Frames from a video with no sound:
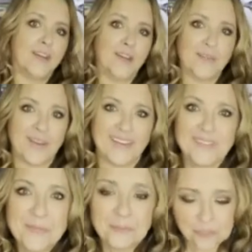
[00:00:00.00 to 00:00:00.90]
Okay.
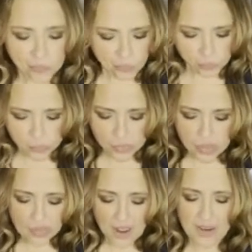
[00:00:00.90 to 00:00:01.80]

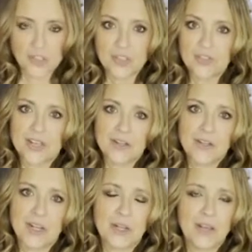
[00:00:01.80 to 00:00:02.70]
I just decided
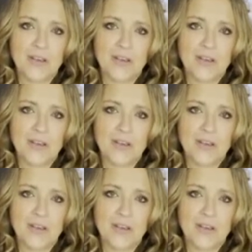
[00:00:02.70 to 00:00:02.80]
I'd